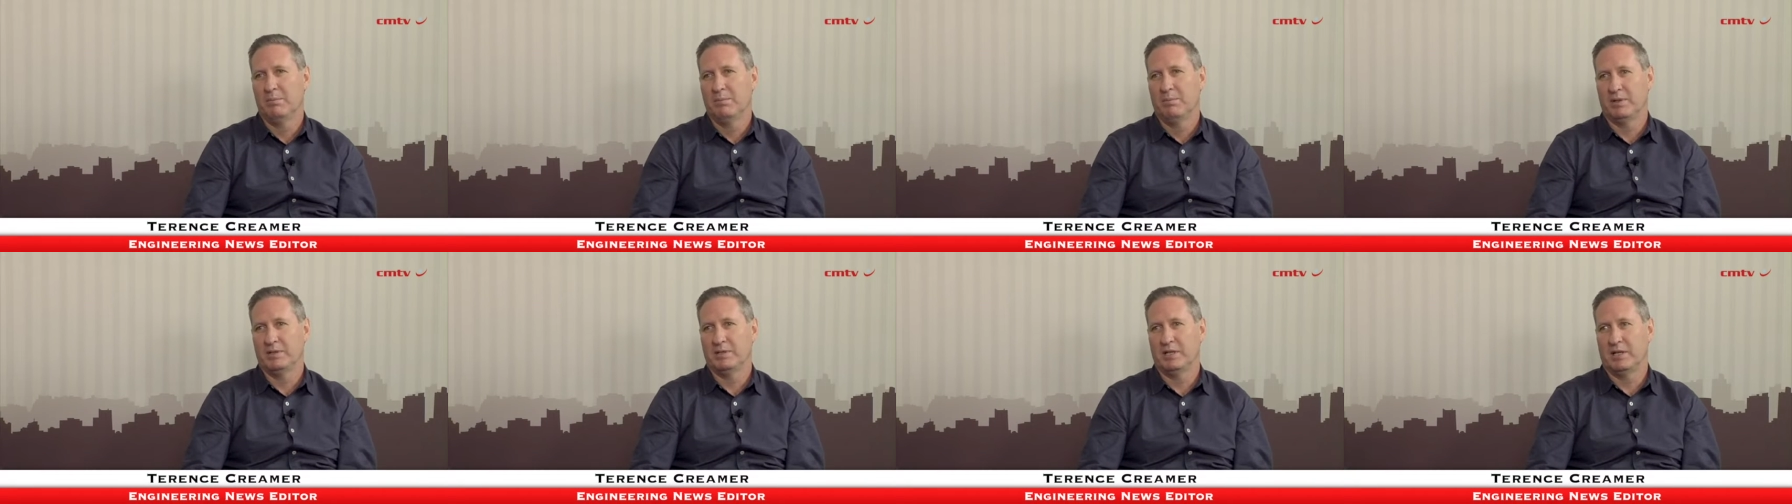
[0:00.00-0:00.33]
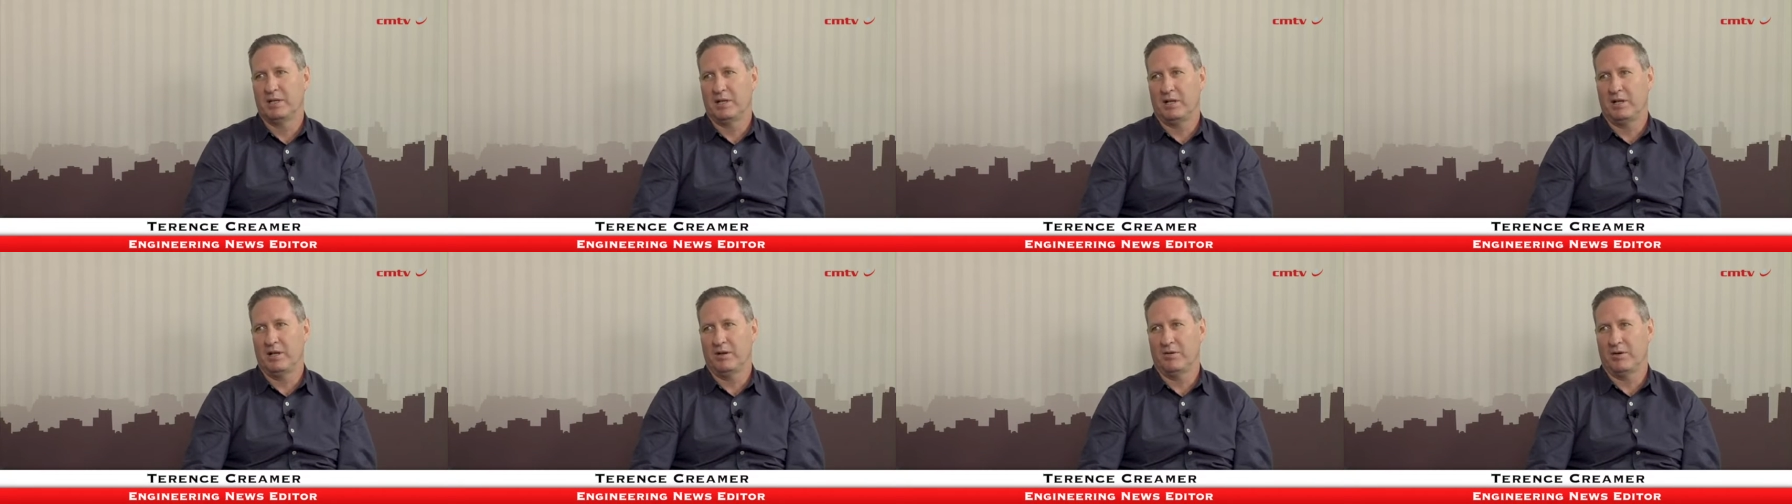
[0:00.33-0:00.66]

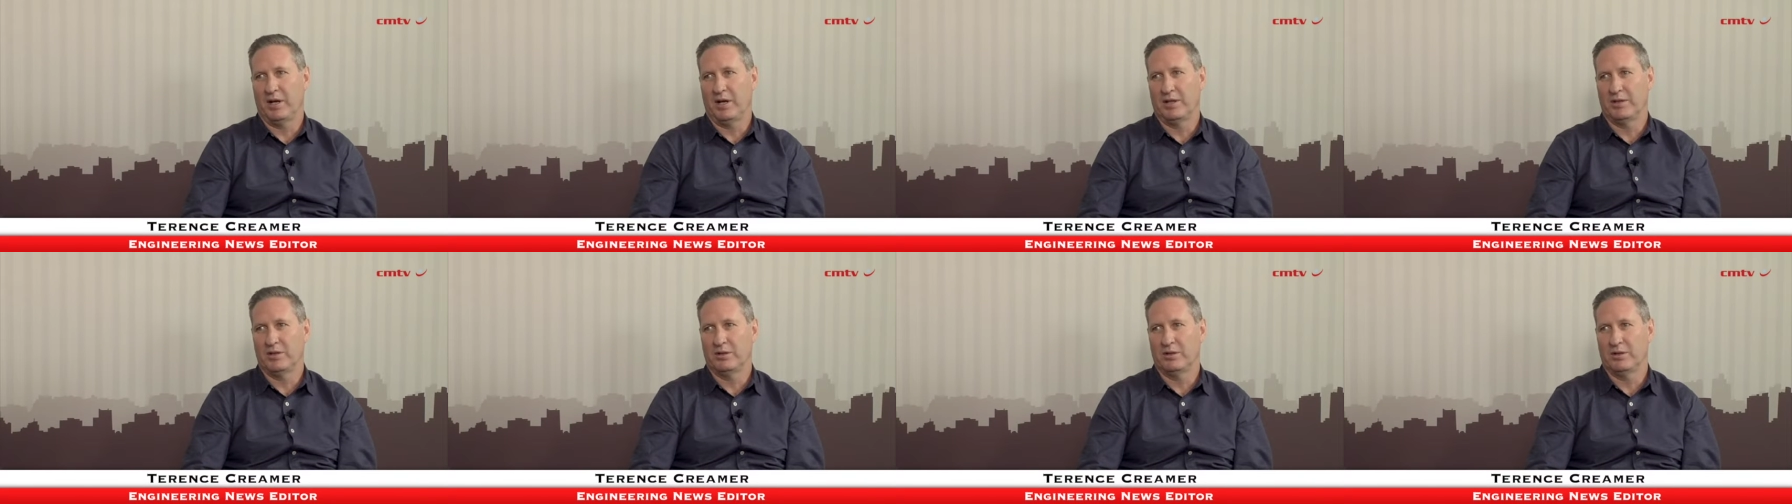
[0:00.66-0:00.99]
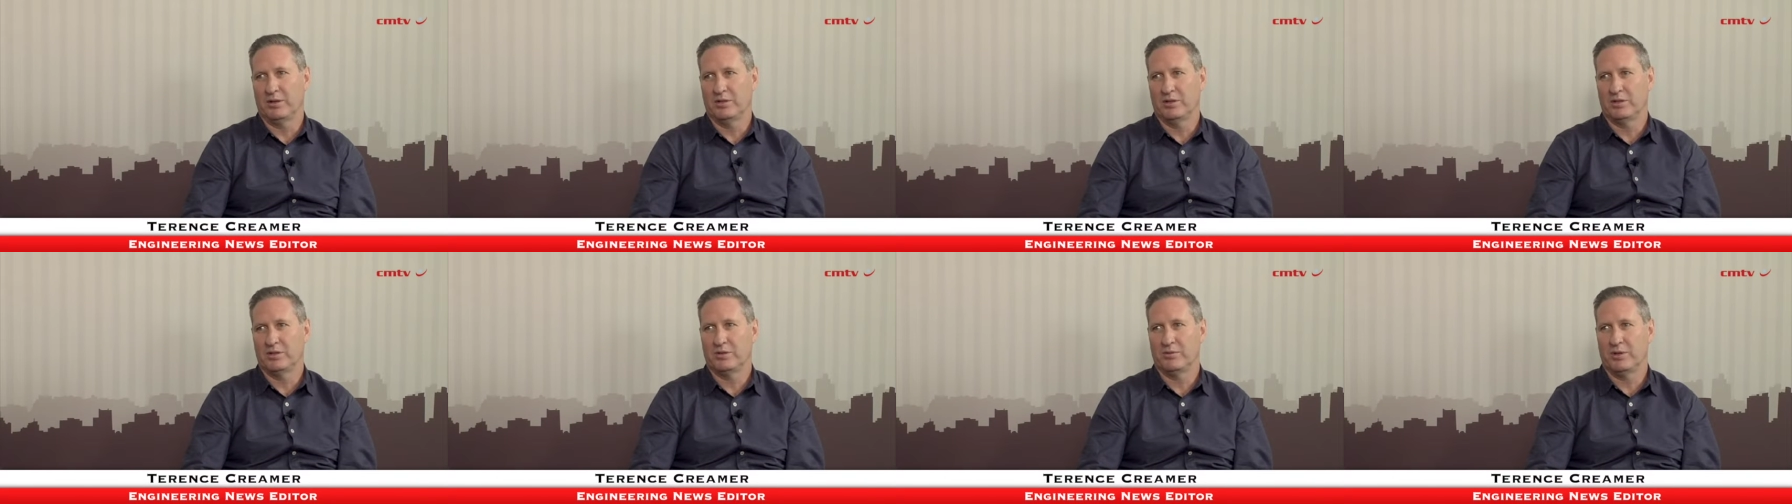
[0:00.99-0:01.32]
particularly around the
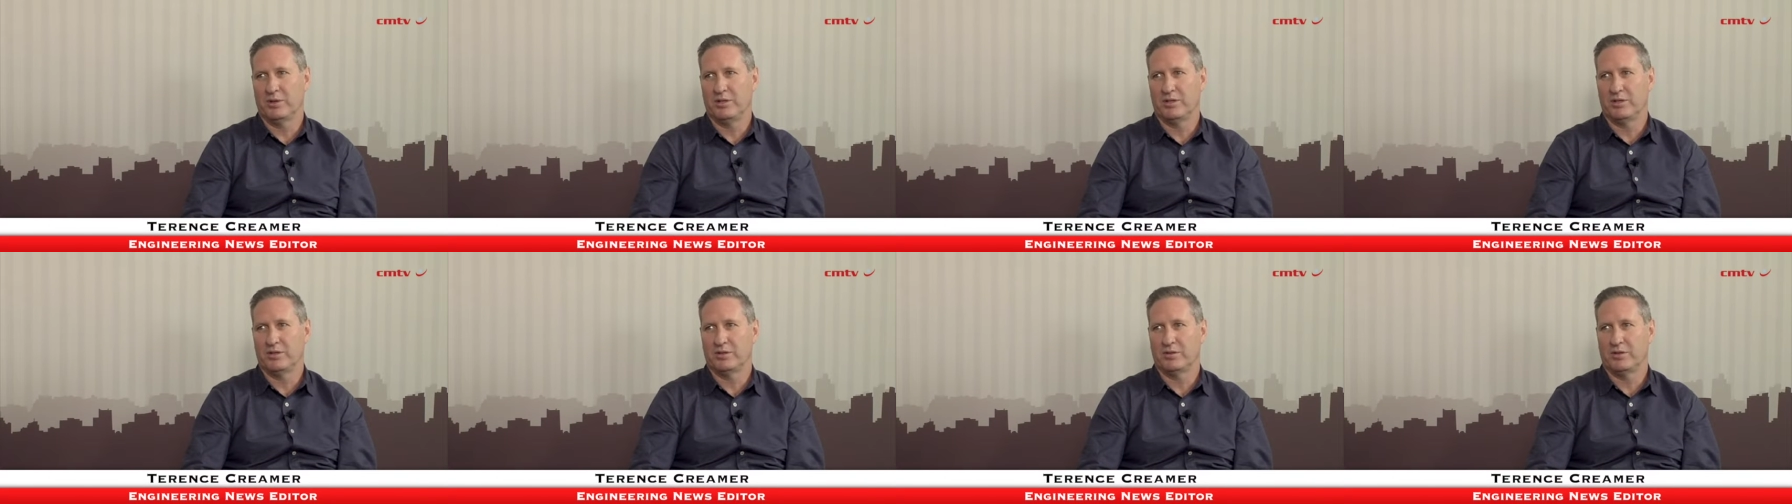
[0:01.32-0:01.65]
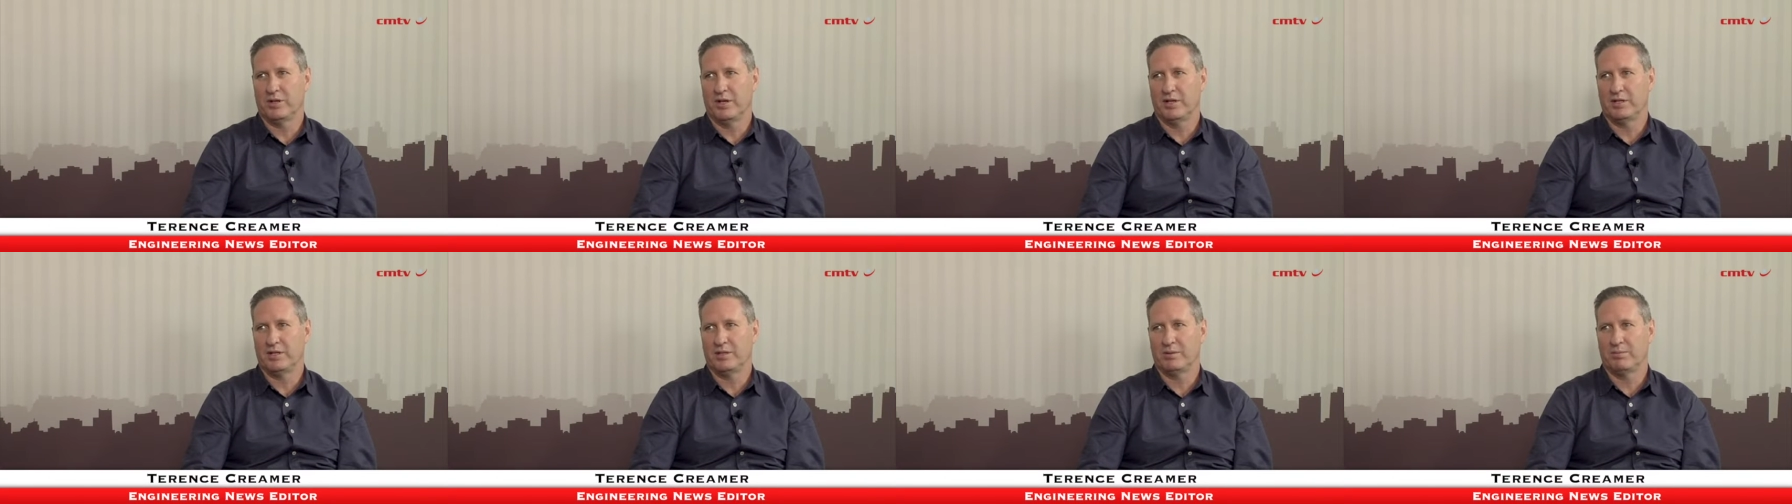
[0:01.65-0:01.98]
NERSA
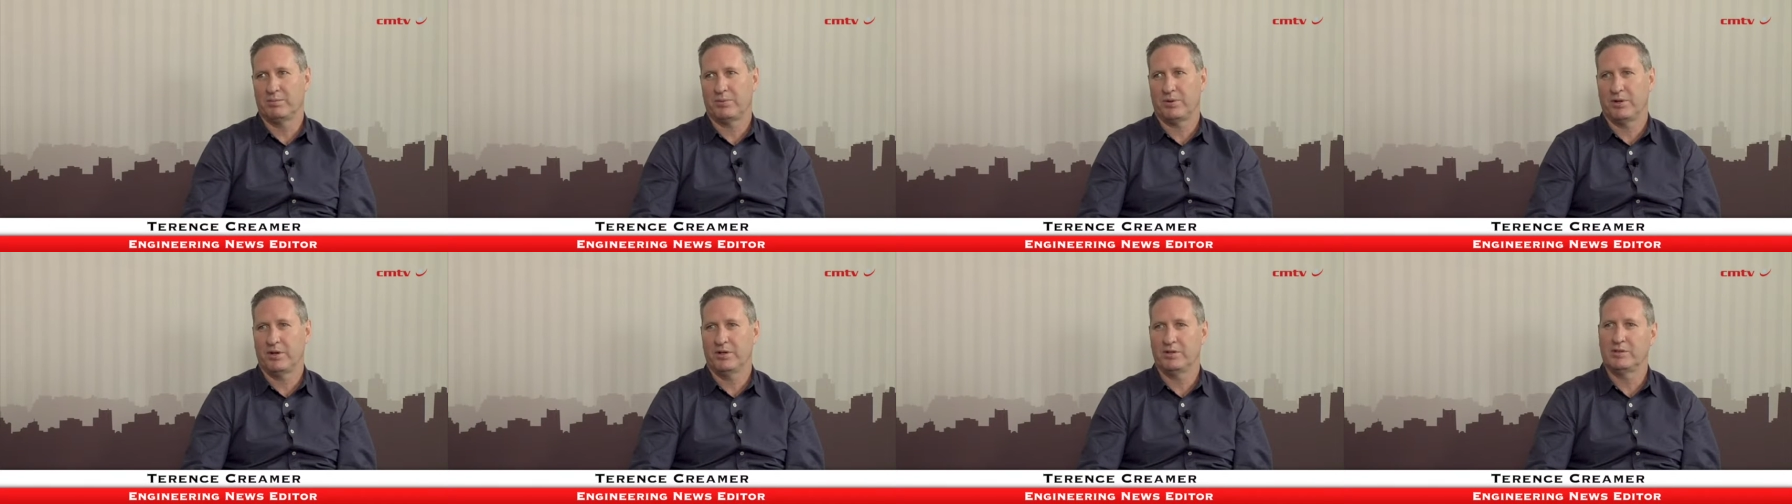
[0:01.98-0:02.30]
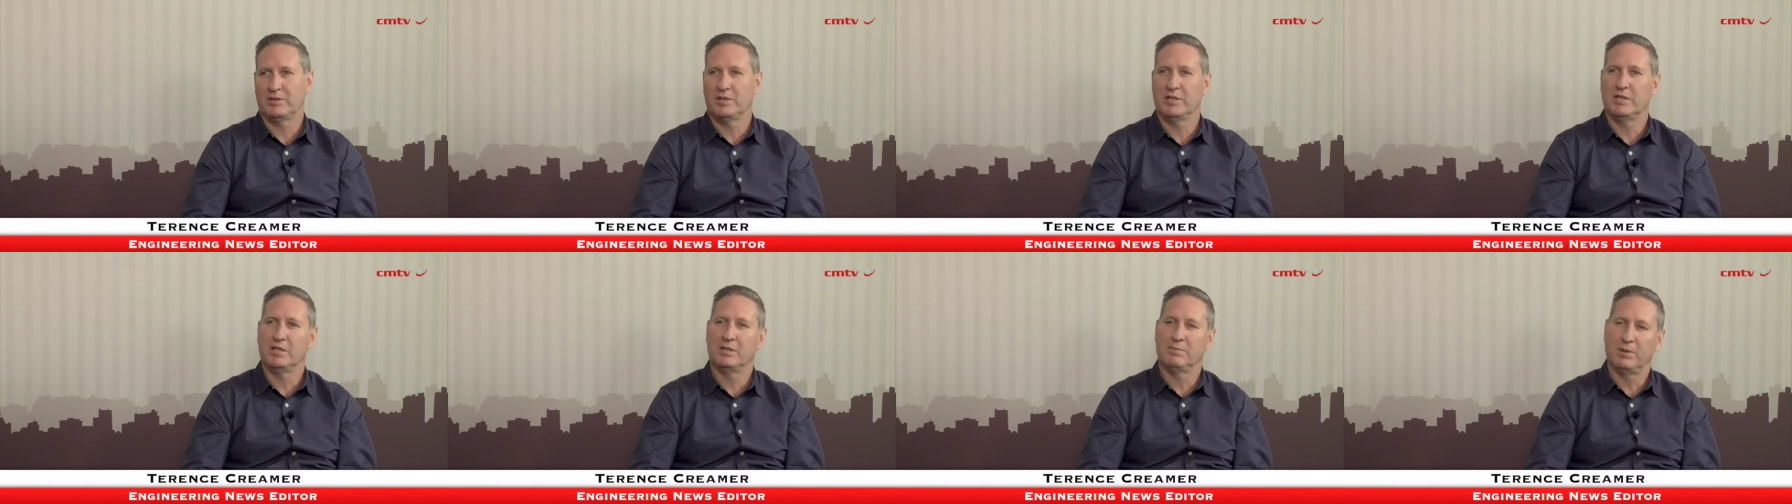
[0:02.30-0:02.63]
registration
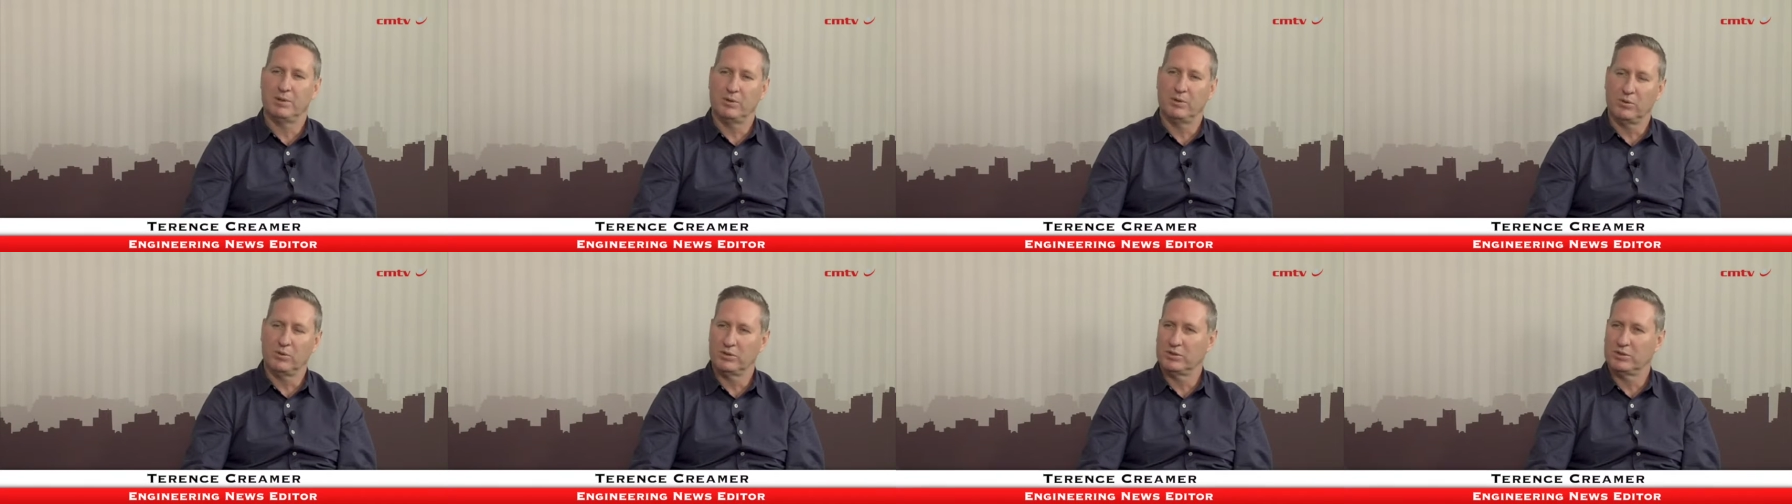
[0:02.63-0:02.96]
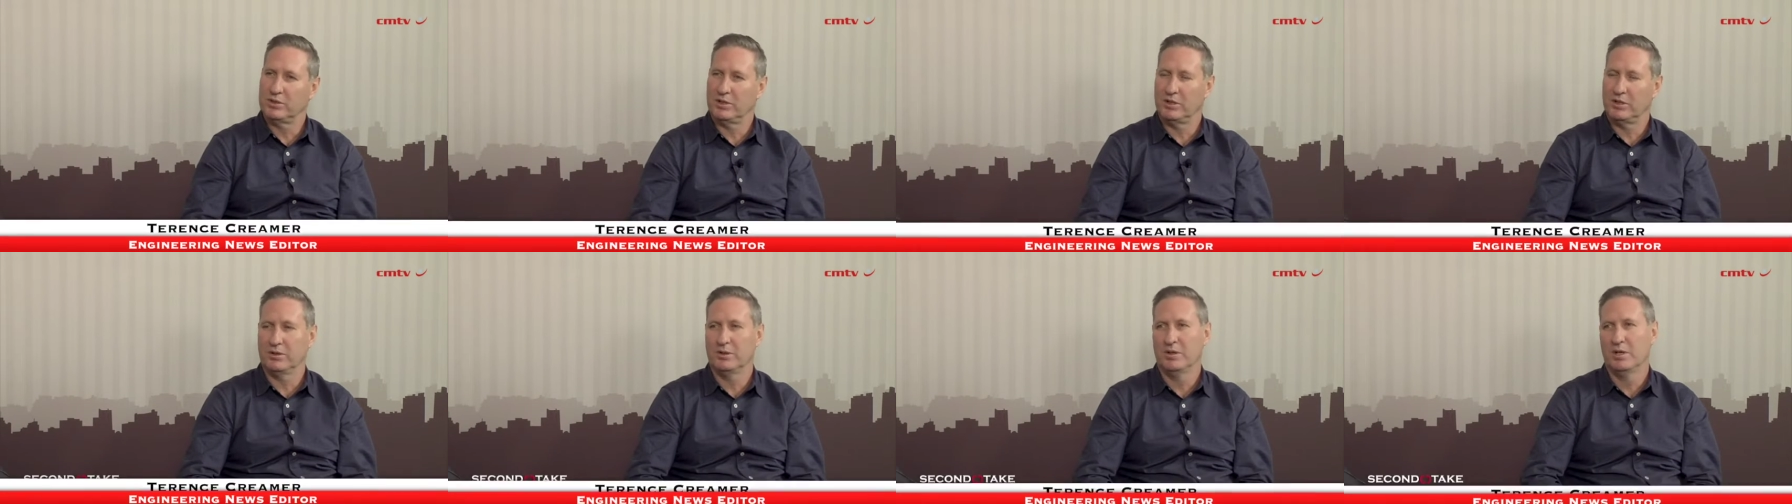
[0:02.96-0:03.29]
process, but
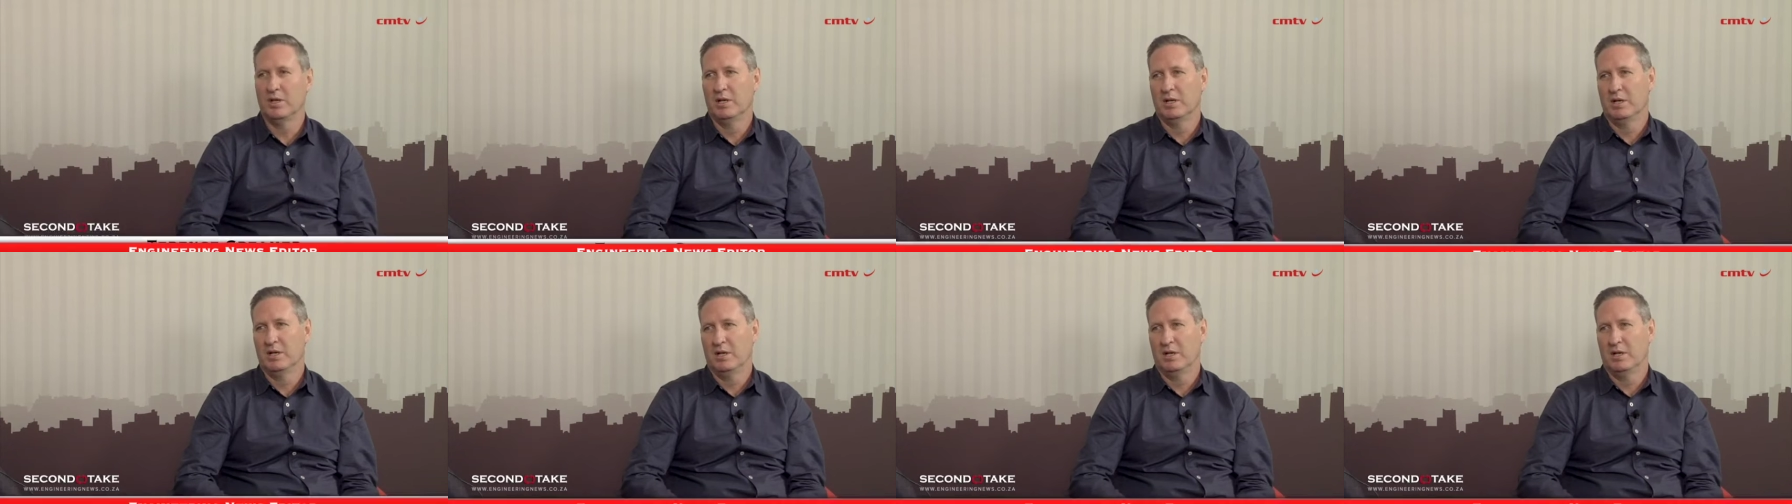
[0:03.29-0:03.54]
also